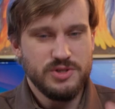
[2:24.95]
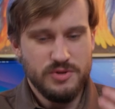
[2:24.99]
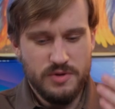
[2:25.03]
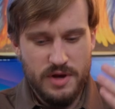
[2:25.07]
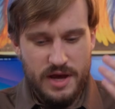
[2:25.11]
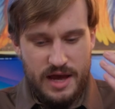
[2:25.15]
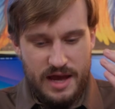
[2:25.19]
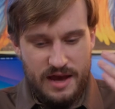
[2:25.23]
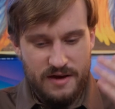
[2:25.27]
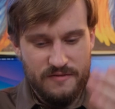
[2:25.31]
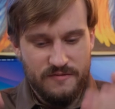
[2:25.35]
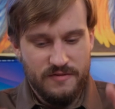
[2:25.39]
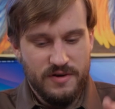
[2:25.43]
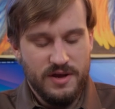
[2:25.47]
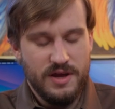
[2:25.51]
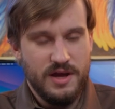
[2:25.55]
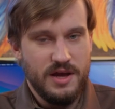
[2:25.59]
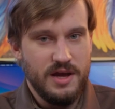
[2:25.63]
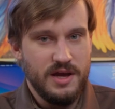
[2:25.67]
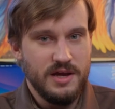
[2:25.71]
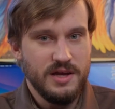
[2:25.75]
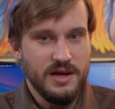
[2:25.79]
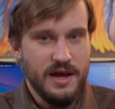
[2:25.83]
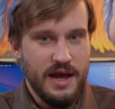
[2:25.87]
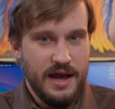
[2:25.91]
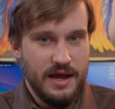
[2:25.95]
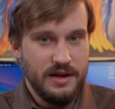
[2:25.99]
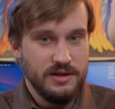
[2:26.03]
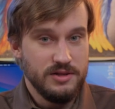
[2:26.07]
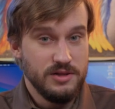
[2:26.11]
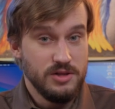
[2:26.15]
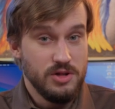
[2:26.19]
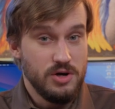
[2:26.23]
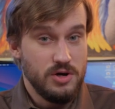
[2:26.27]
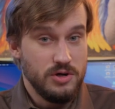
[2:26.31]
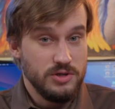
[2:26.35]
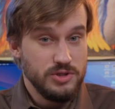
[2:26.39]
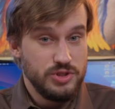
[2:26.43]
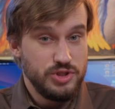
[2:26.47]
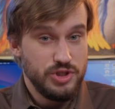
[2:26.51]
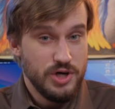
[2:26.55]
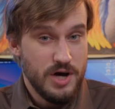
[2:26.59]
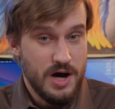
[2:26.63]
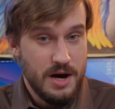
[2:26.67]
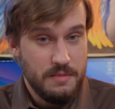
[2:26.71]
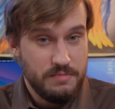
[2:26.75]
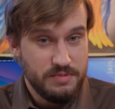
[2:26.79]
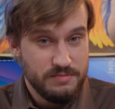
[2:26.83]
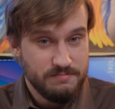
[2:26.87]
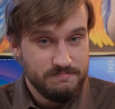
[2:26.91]
to have a handle on
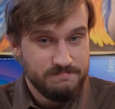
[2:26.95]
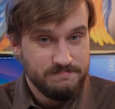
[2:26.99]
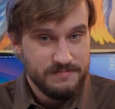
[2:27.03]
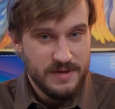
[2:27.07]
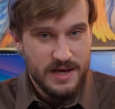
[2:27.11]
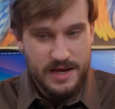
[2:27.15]
top.